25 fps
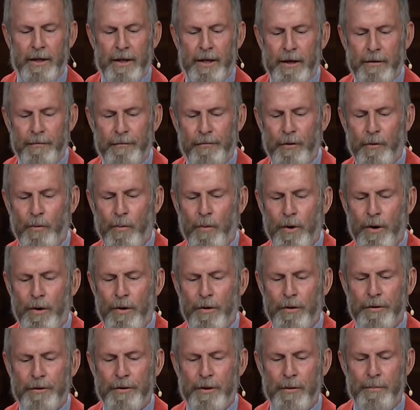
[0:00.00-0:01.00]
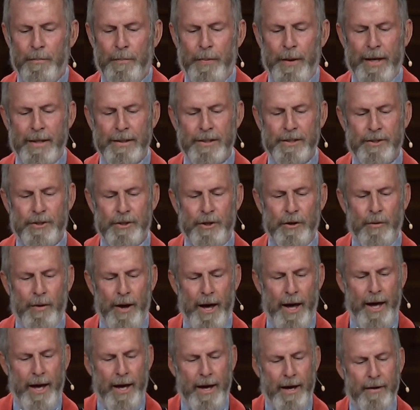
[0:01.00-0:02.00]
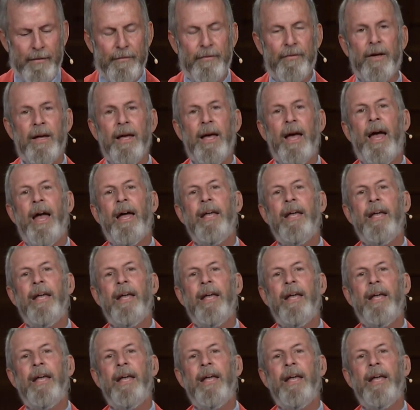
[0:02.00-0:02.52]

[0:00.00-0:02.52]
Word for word: Give the world the best you have,